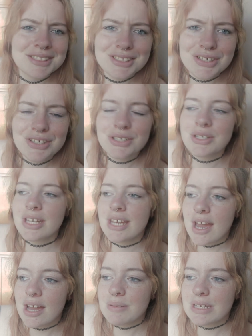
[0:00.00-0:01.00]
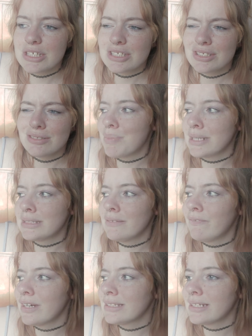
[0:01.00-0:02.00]
So um, yeah, just best
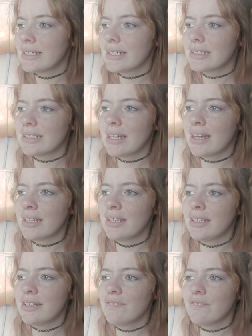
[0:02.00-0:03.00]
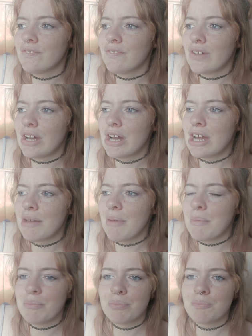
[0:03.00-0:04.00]
advice I guess I can give. I'm,
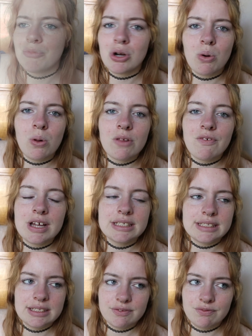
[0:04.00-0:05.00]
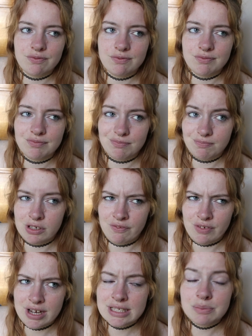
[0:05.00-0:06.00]
I'm not qualified to give
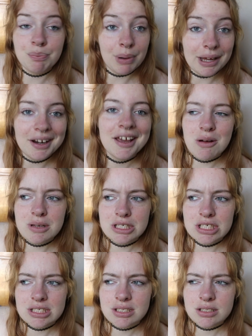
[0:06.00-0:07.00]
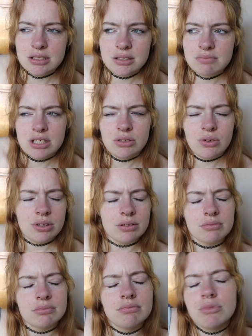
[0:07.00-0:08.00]
advice, but um, it's just to ignore
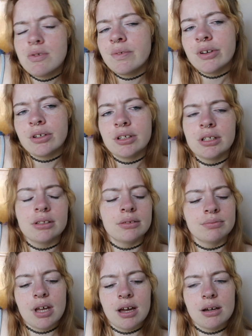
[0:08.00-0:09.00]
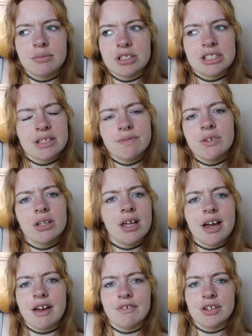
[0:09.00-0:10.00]
them, move on, and um, just live your
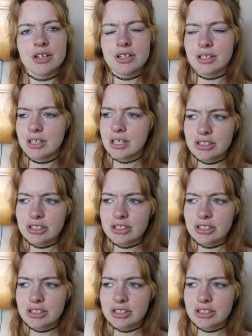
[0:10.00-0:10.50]
life, you know.